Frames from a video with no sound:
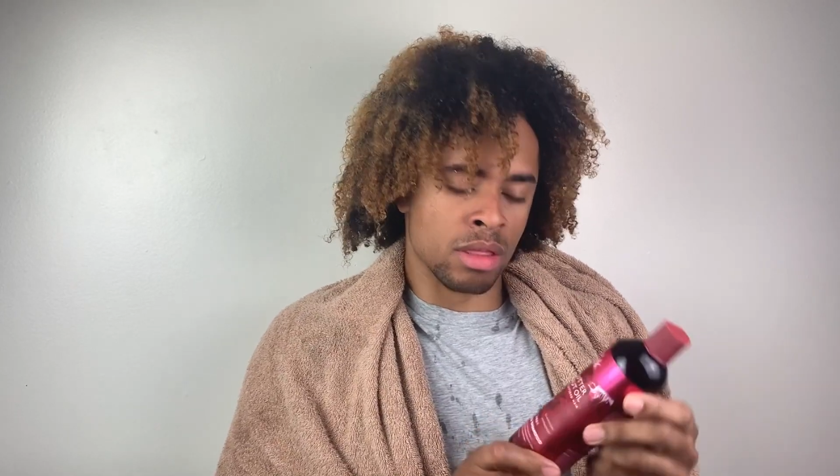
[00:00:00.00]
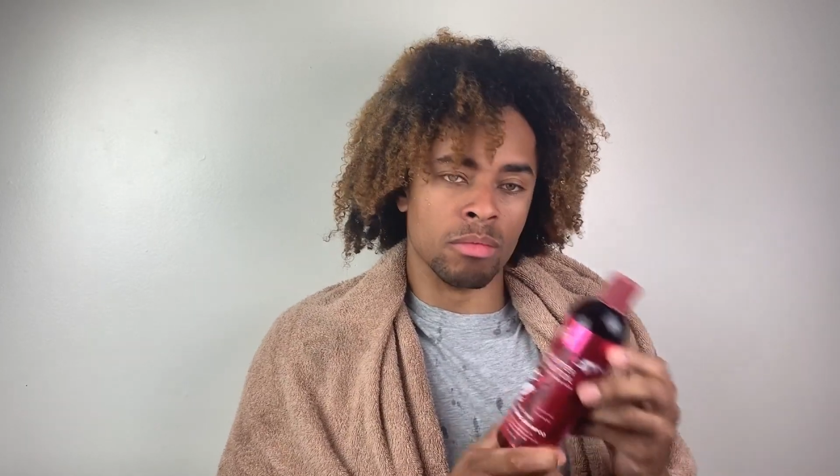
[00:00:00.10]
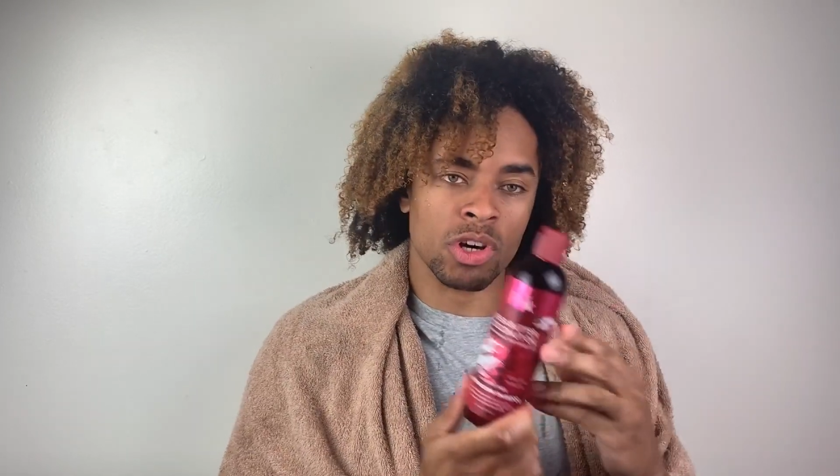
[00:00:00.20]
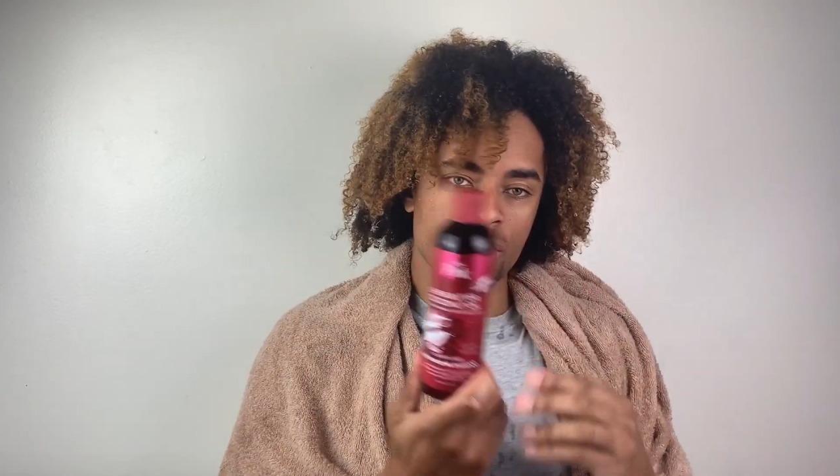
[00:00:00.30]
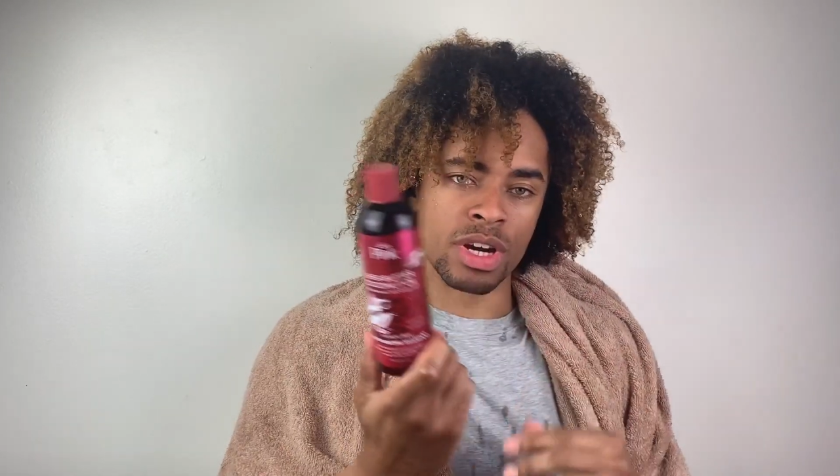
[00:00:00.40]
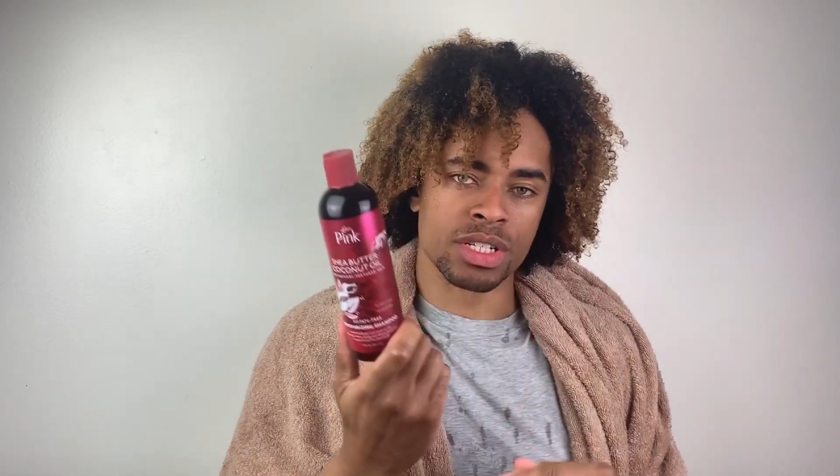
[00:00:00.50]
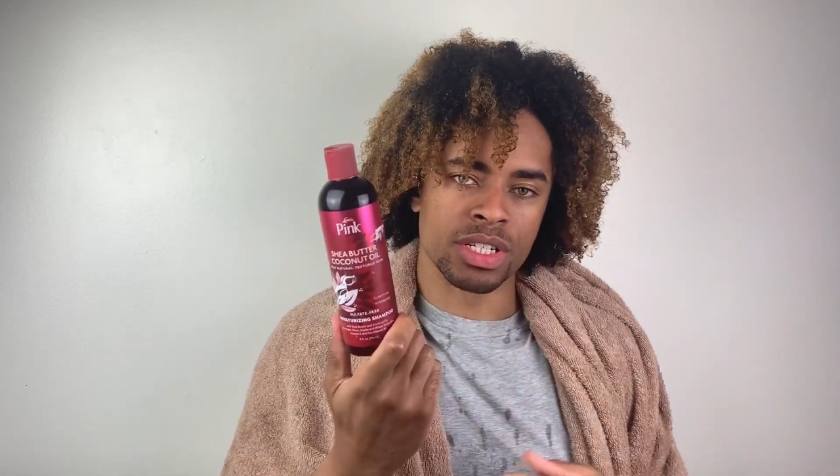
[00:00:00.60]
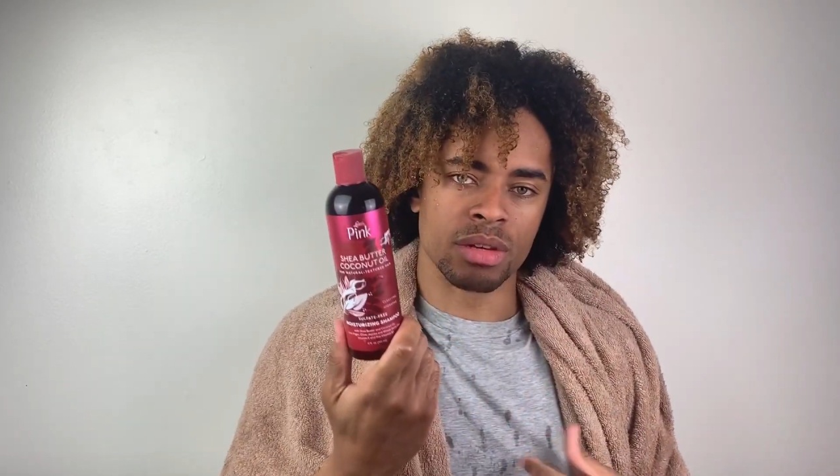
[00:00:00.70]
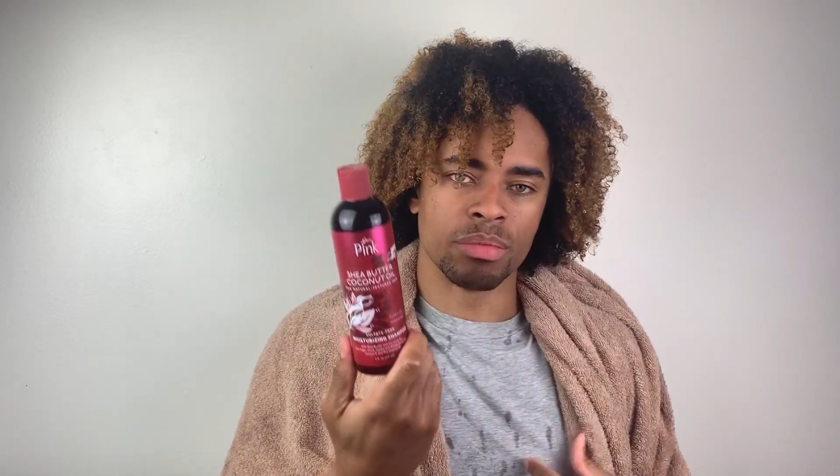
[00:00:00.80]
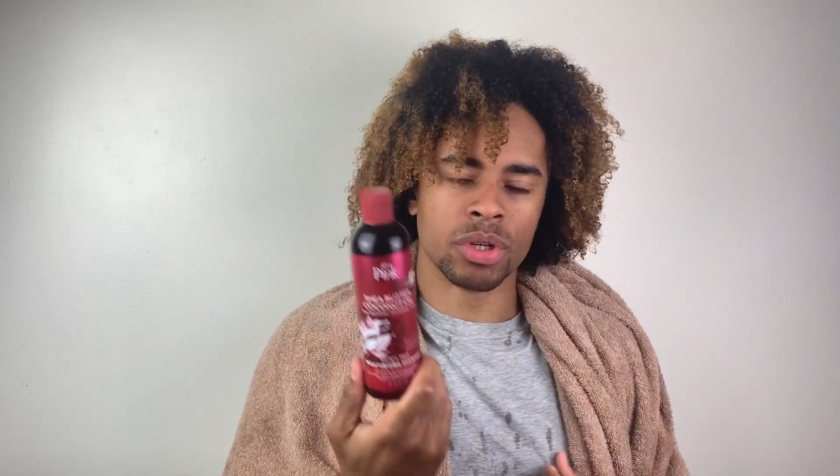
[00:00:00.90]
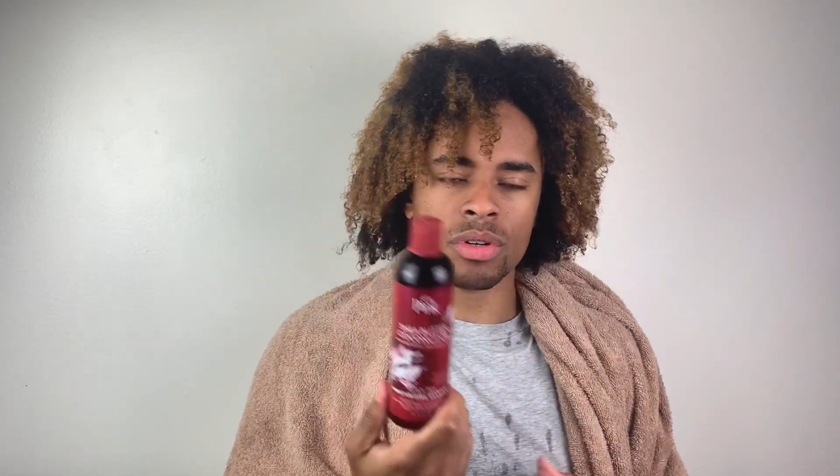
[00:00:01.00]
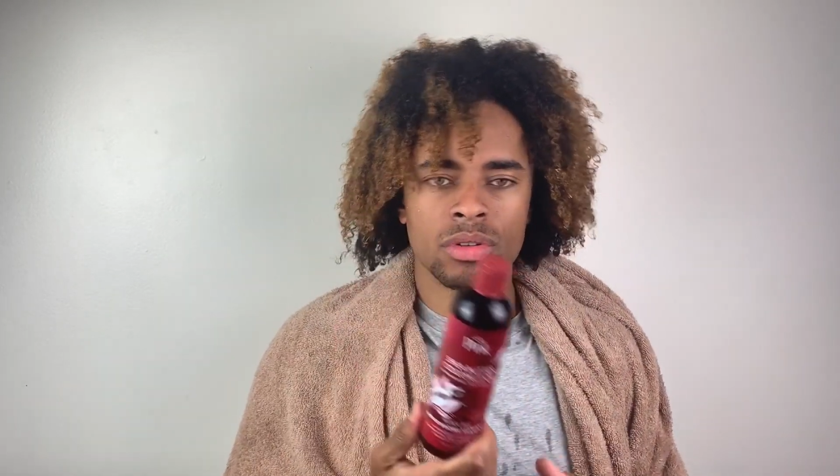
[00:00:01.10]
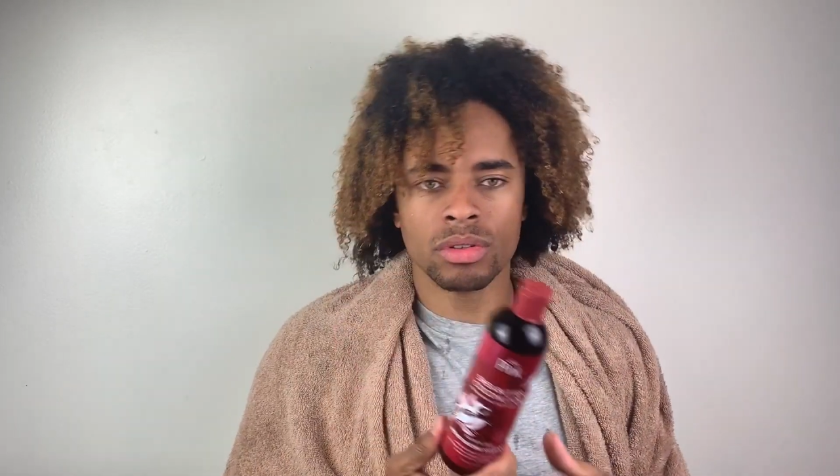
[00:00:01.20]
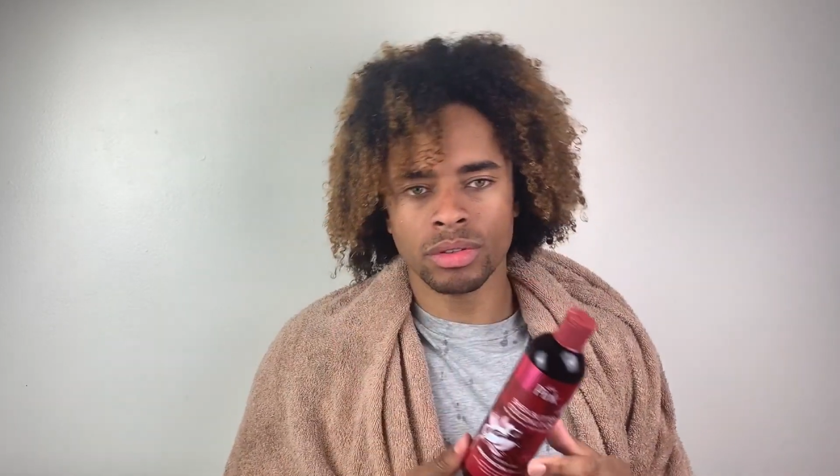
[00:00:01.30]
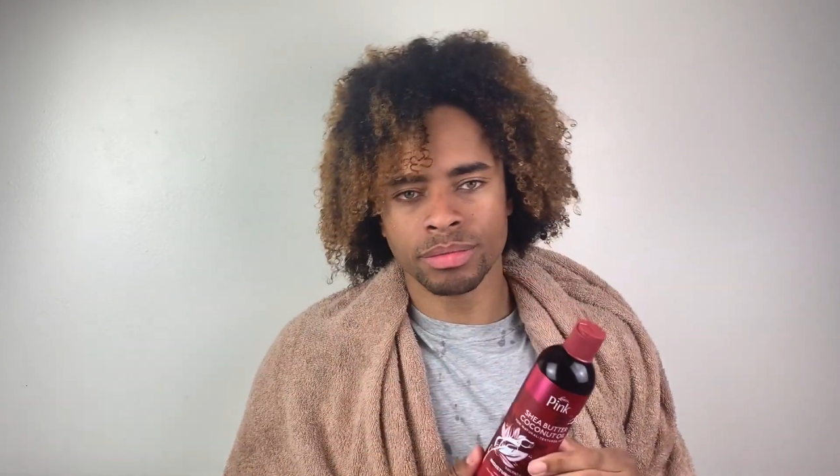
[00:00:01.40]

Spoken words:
Moisturizing Shampoo.